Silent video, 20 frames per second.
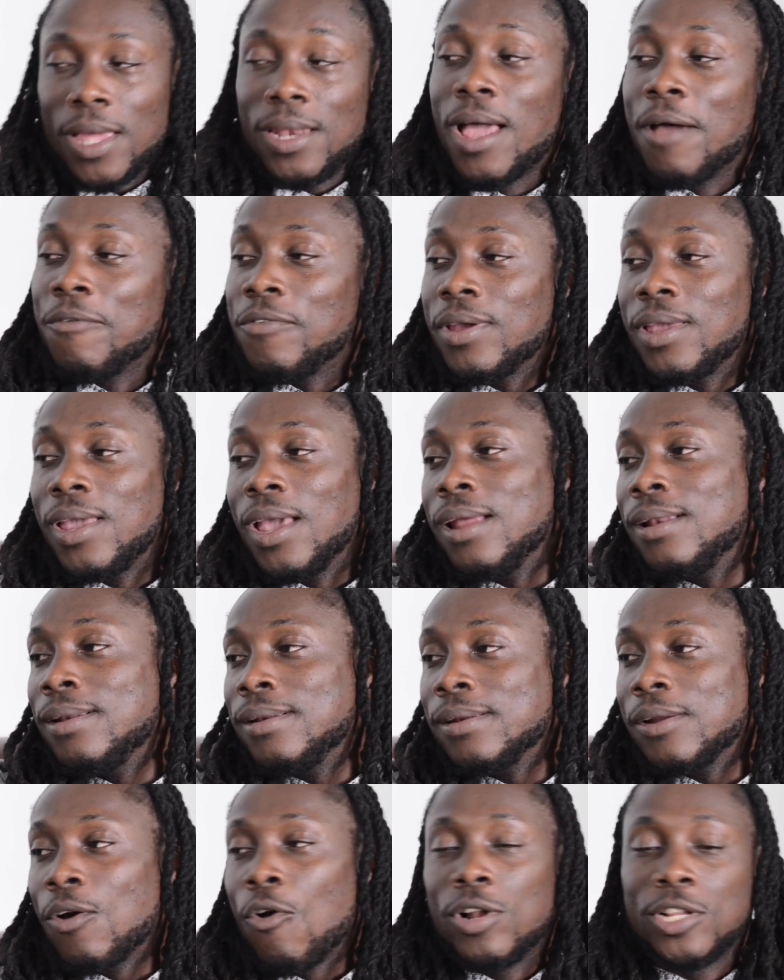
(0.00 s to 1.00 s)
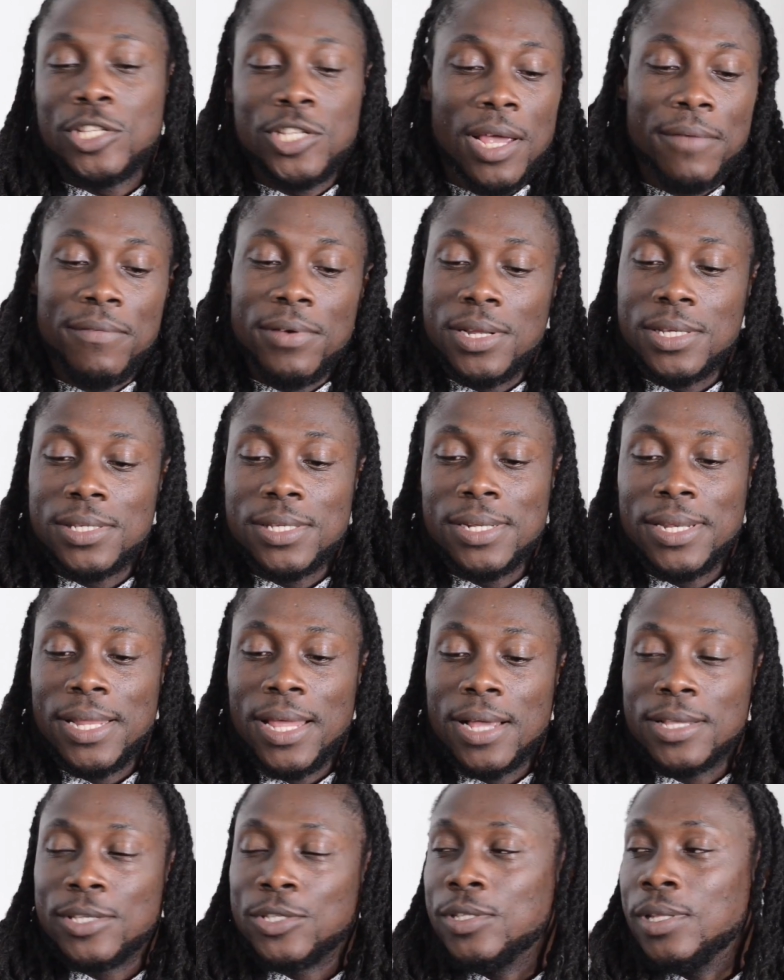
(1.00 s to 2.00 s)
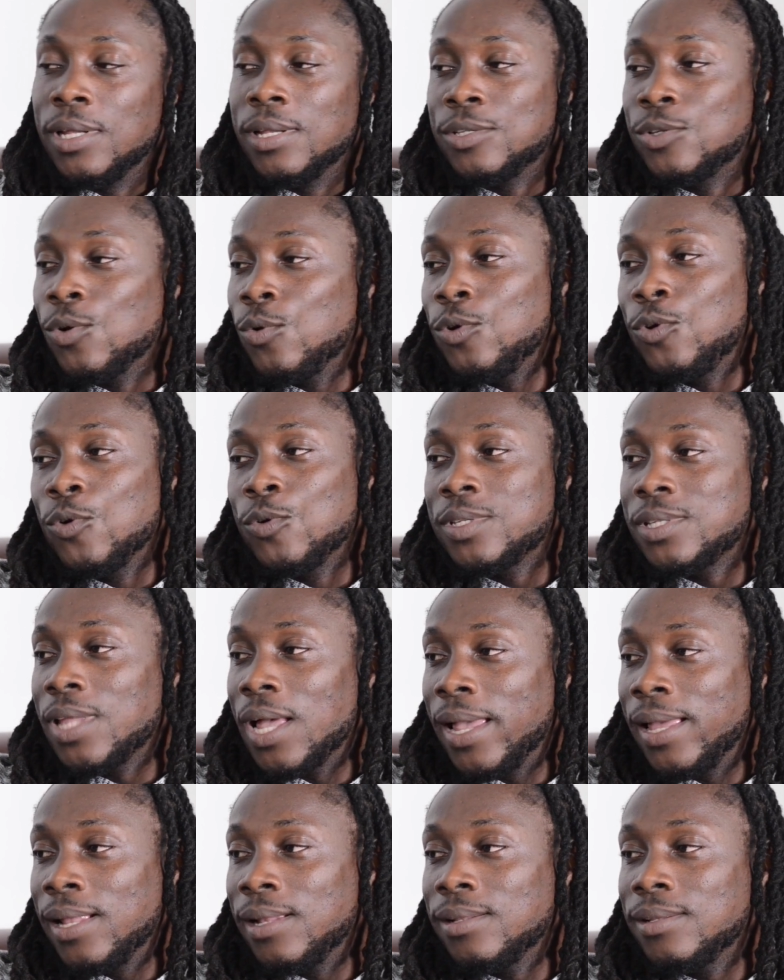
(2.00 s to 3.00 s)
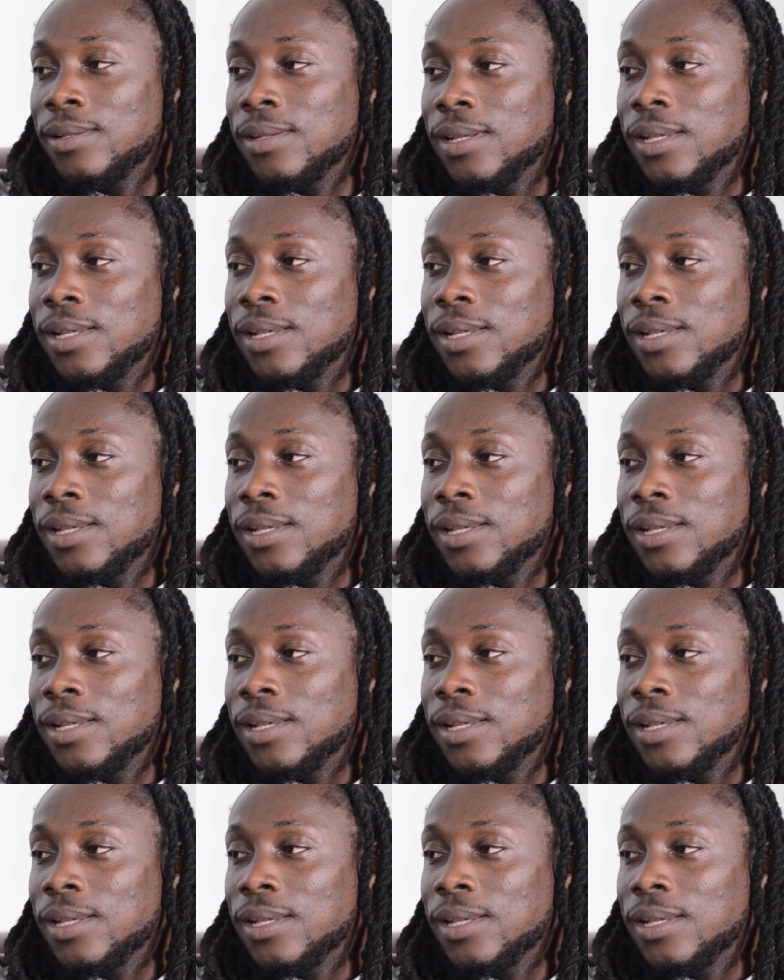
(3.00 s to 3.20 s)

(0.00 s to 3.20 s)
the African culture, if you listen, as the Zonto style